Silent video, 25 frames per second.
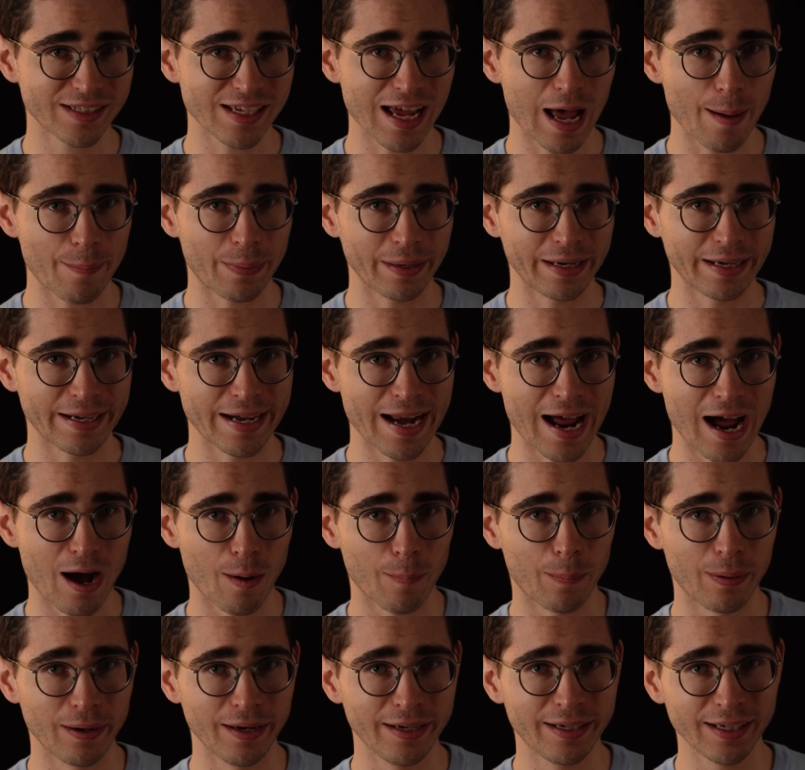is happening
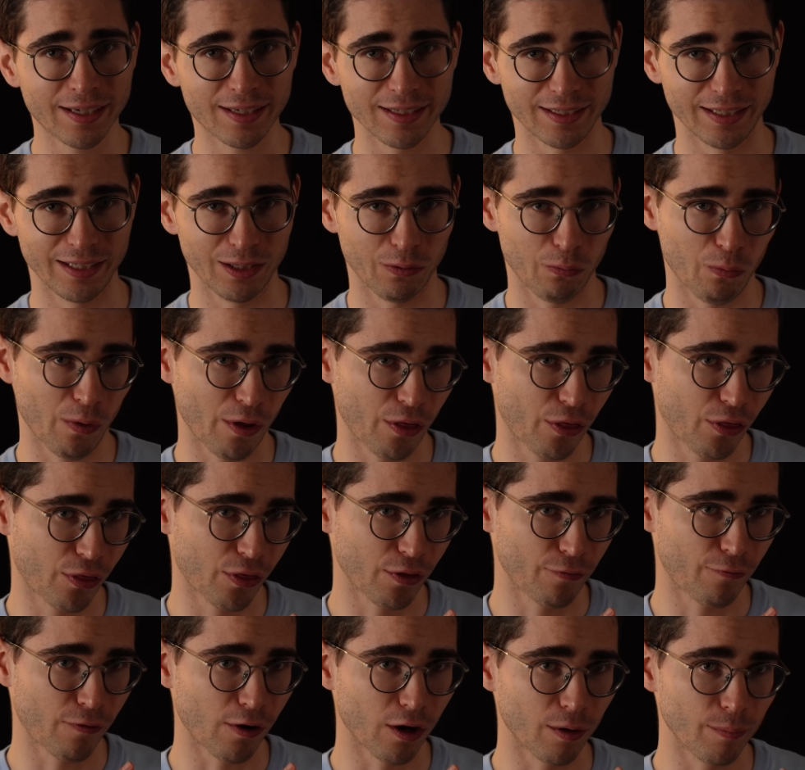now politically with
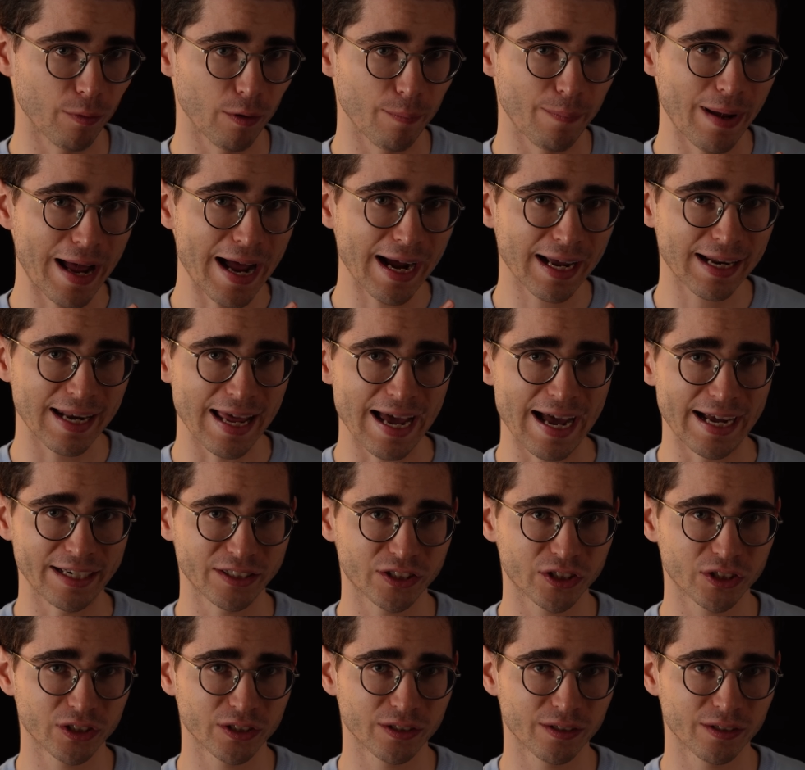the farmer backlash?